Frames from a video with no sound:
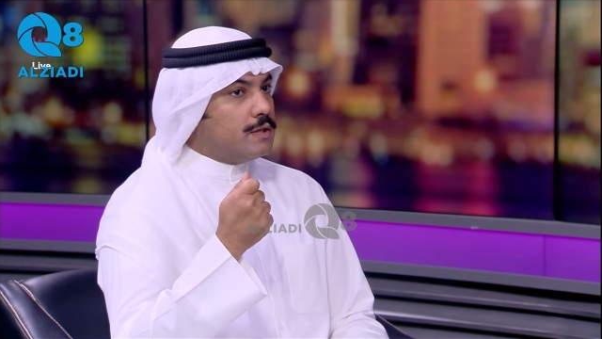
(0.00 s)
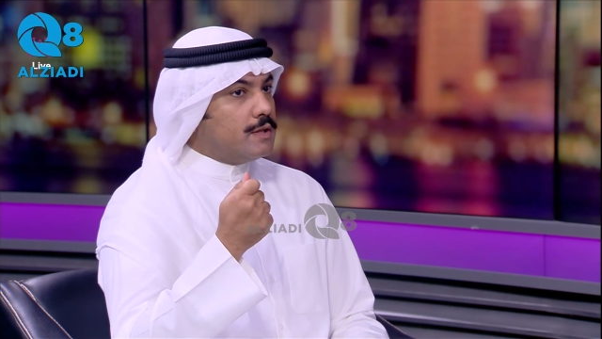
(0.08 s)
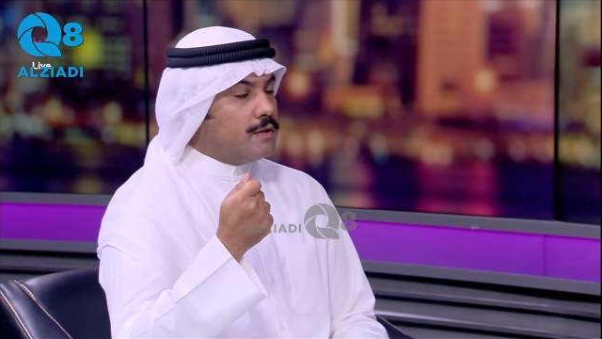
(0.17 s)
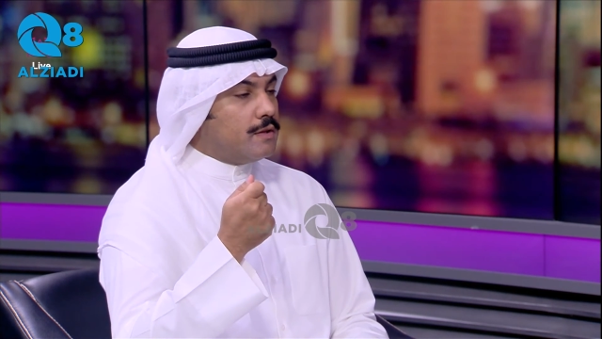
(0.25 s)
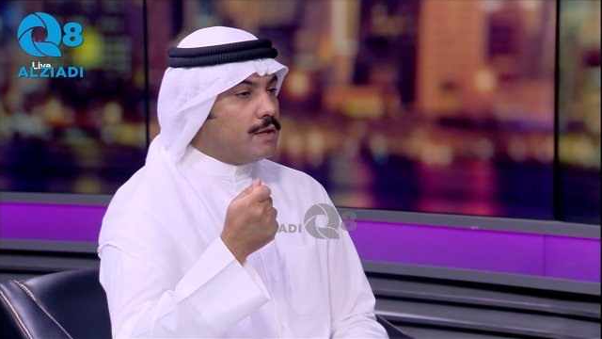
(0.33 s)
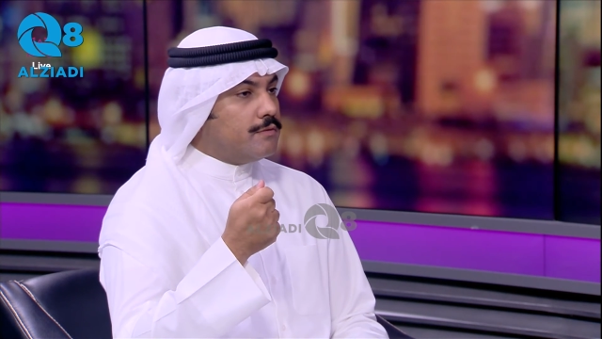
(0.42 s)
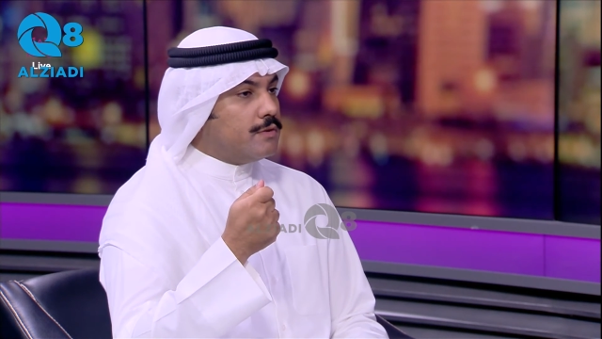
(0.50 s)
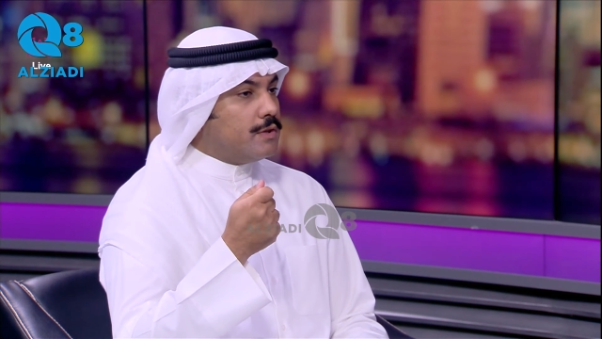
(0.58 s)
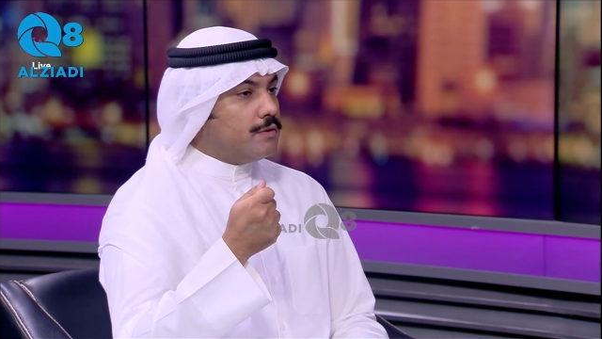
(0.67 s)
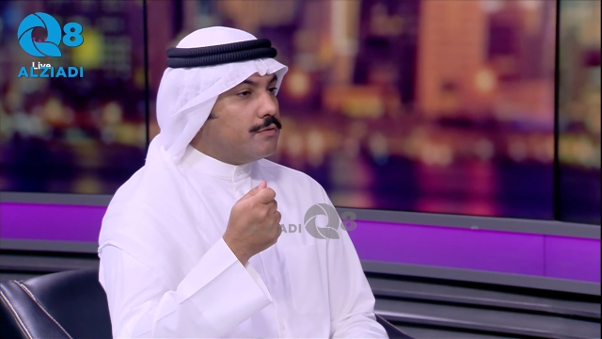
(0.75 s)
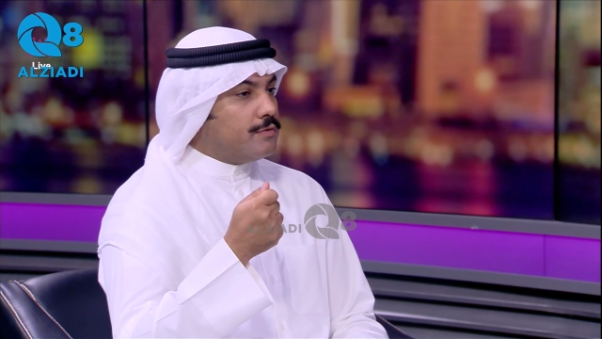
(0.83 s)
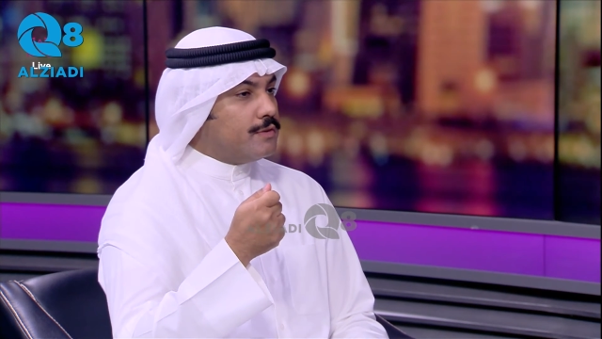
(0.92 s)
in the level
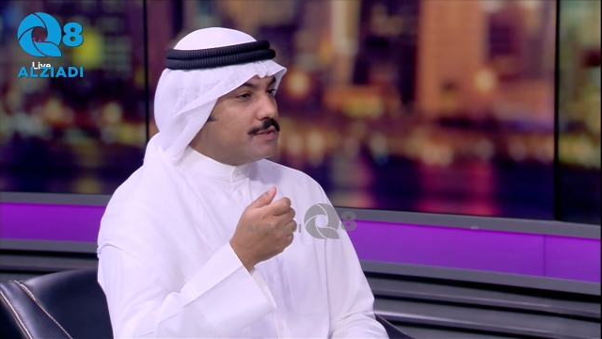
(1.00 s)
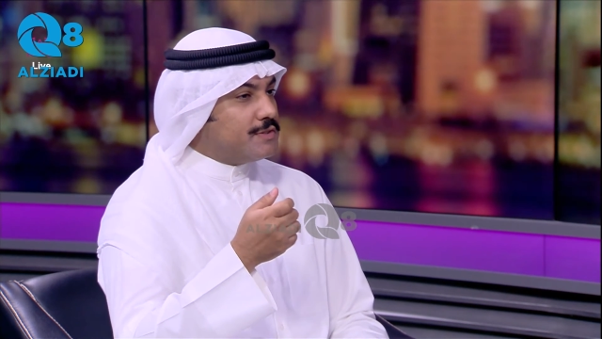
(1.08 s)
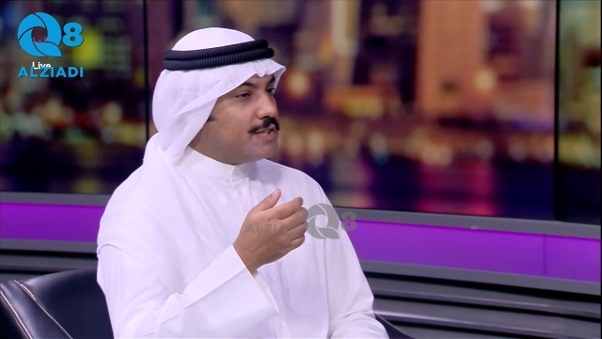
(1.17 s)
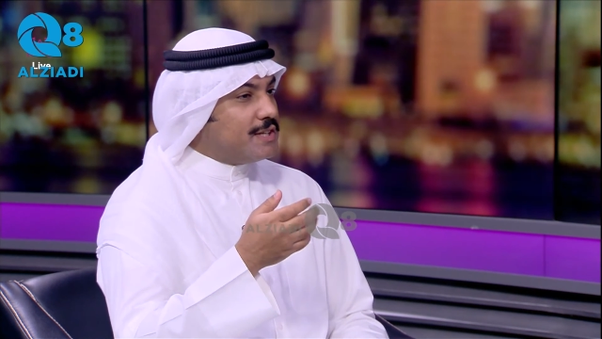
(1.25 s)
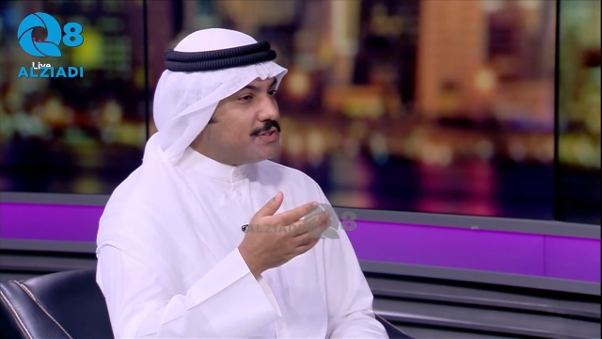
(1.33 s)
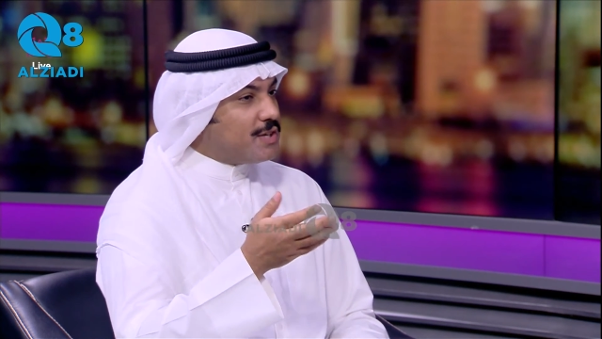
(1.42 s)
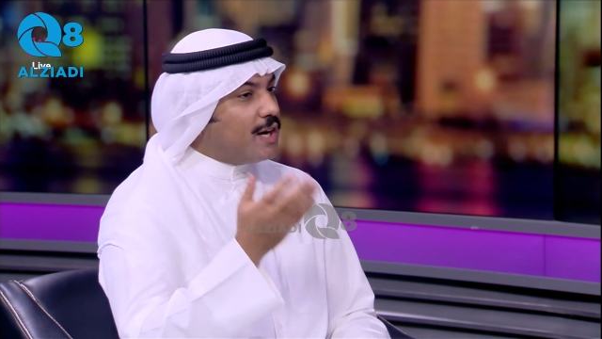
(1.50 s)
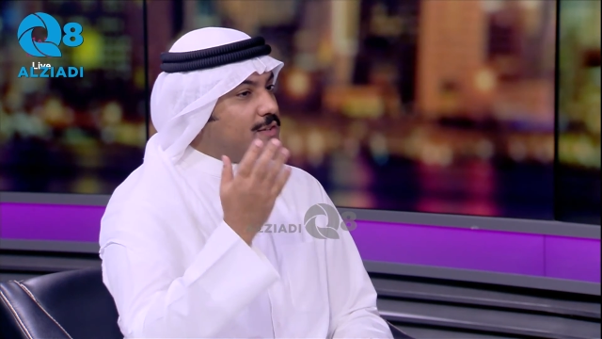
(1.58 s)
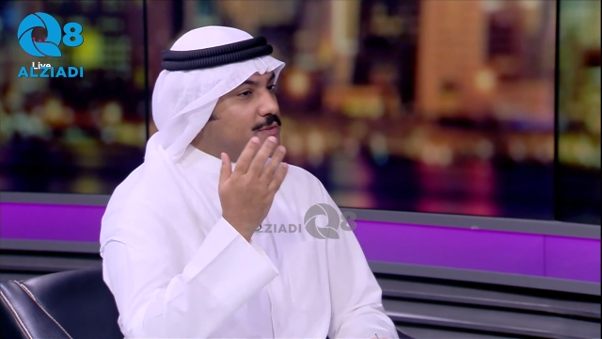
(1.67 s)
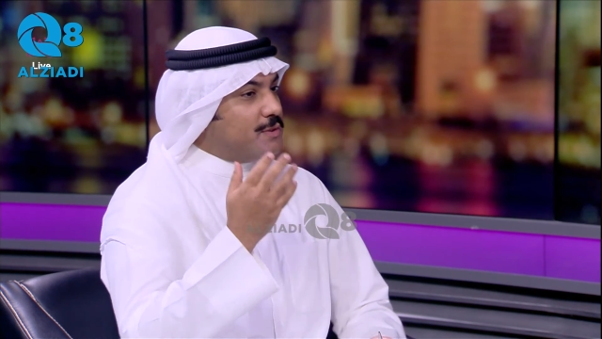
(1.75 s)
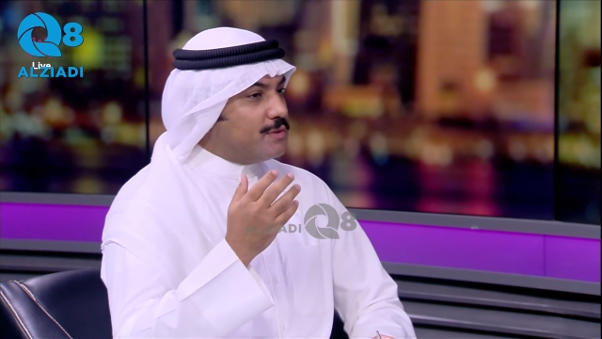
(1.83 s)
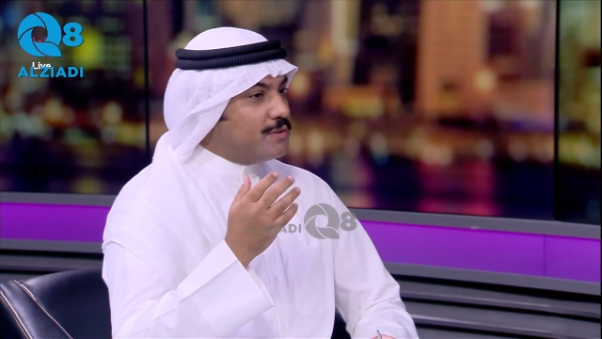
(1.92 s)
of, let's say,
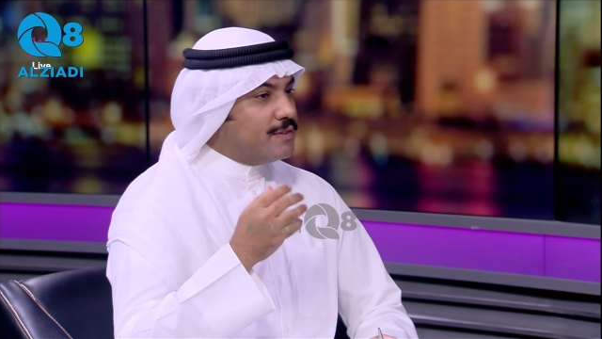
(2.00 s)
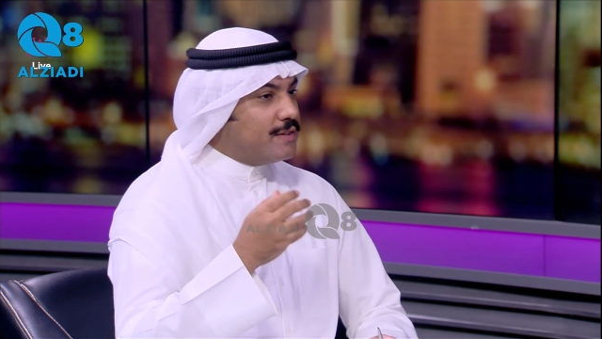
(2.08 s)
childhood.